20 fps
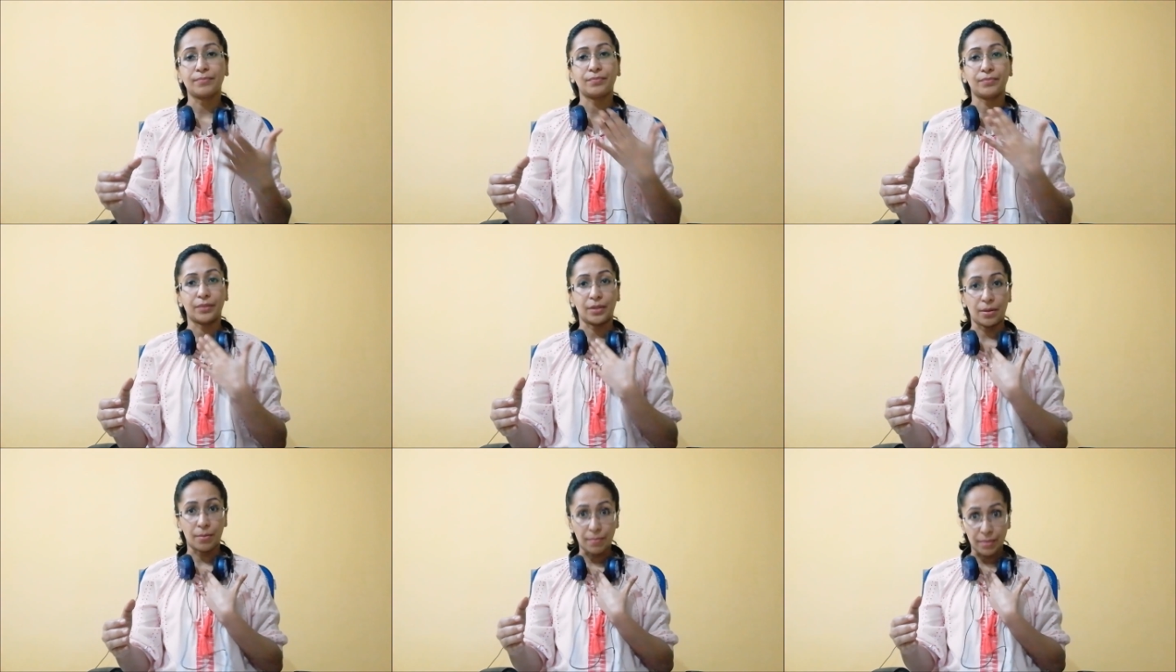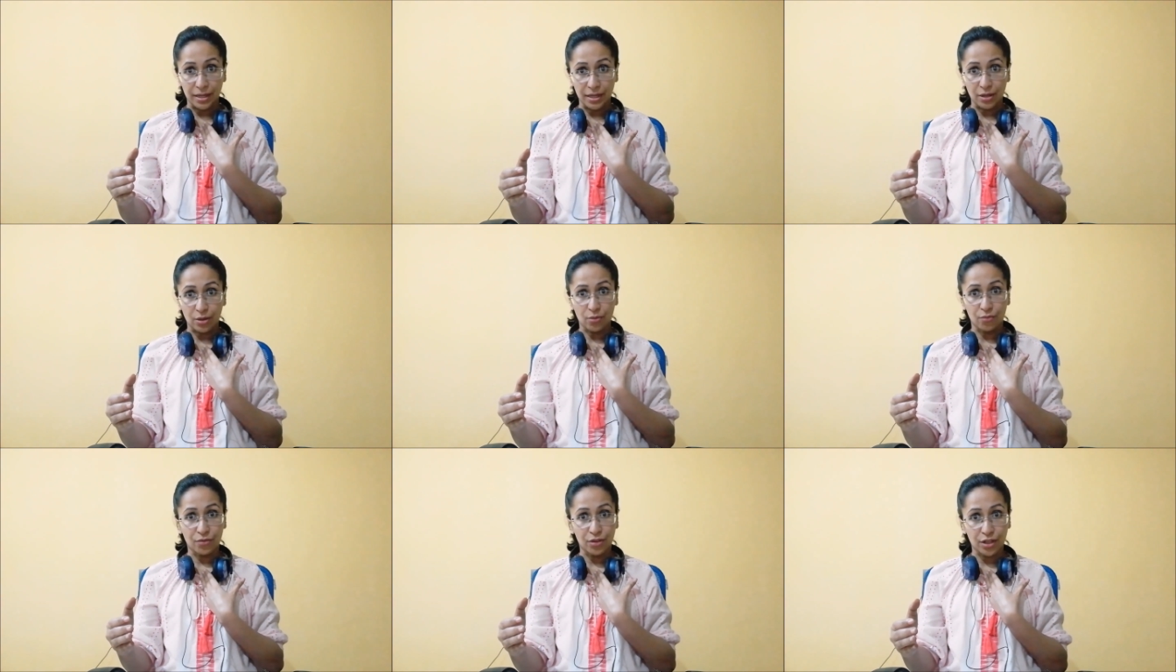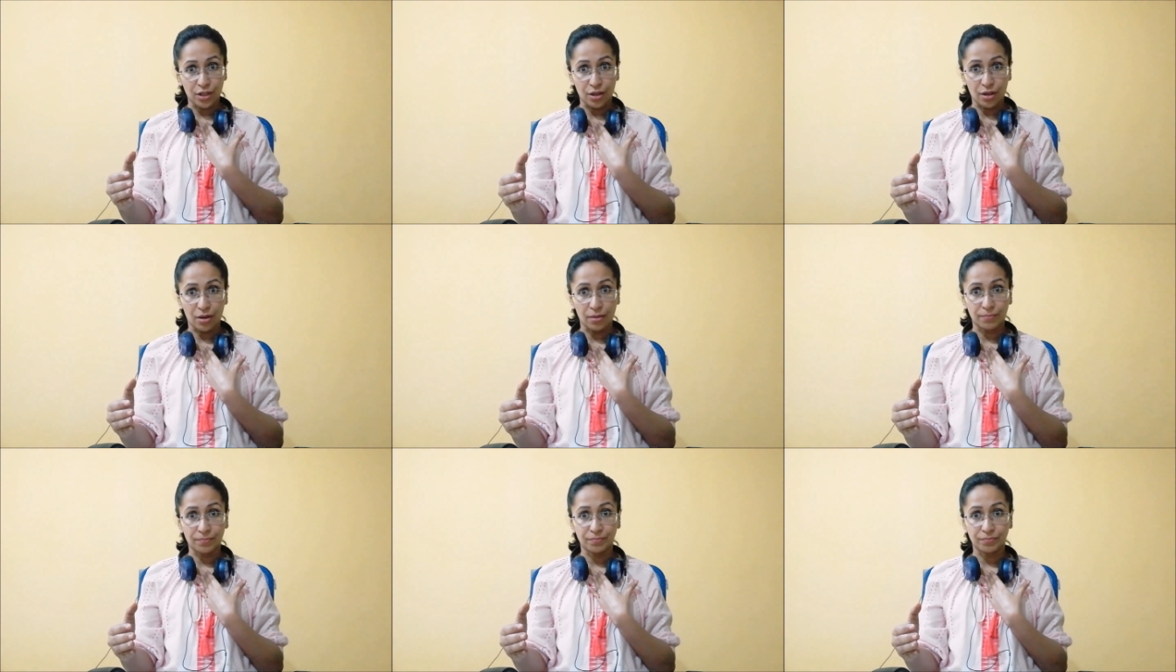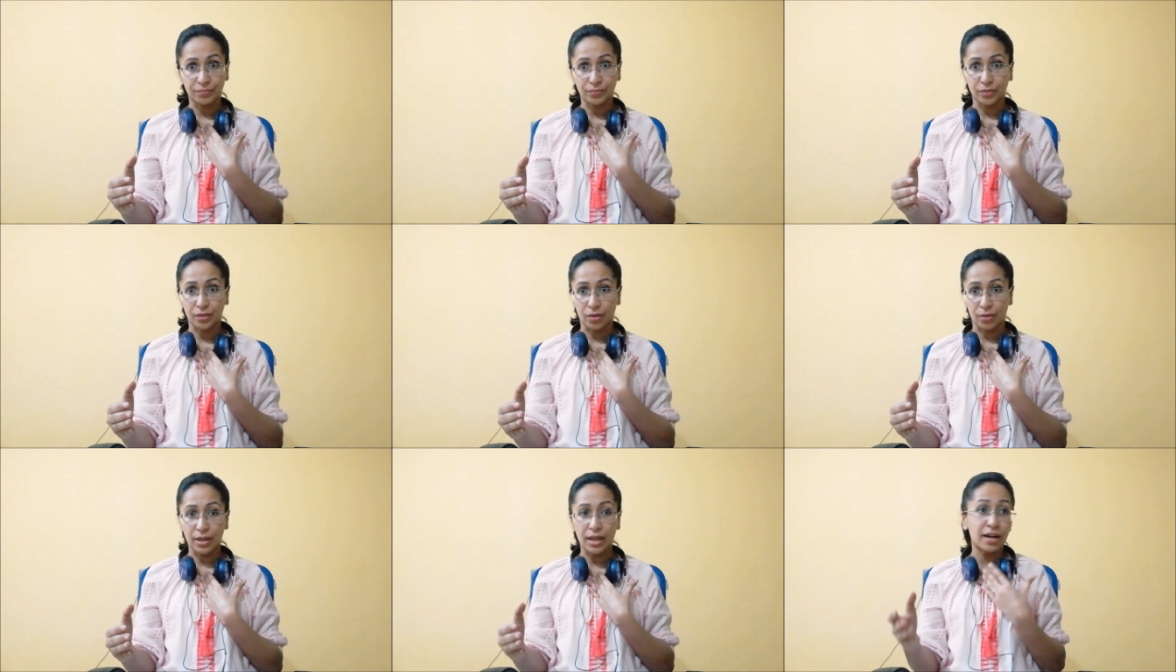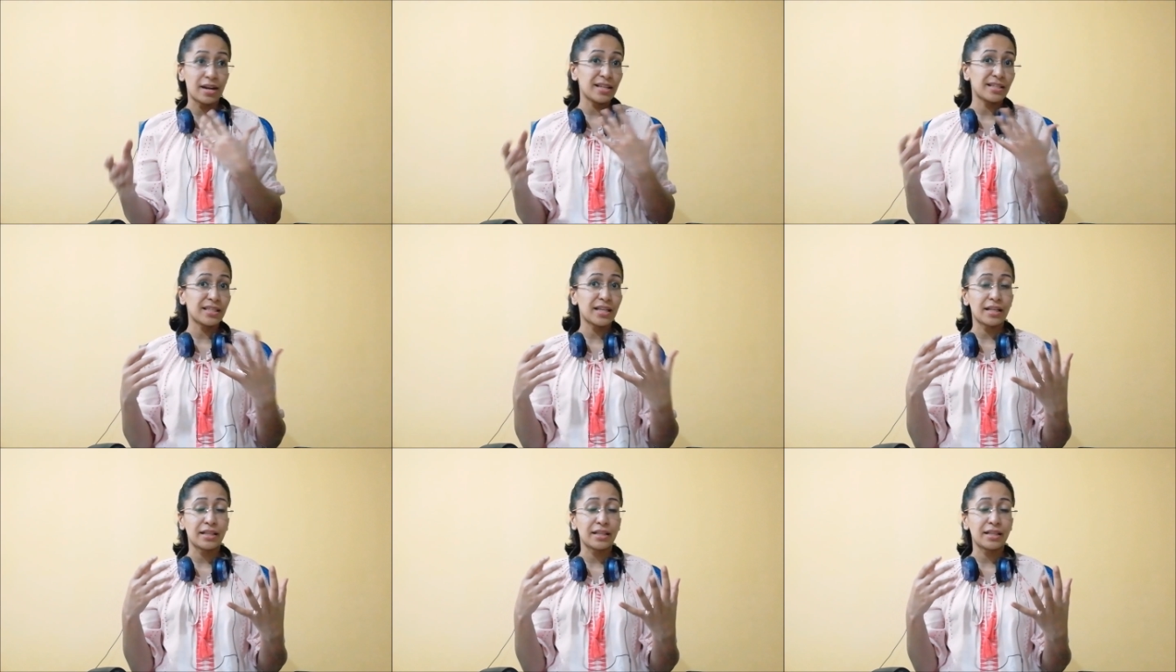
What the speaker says: Me over here. Okay, unless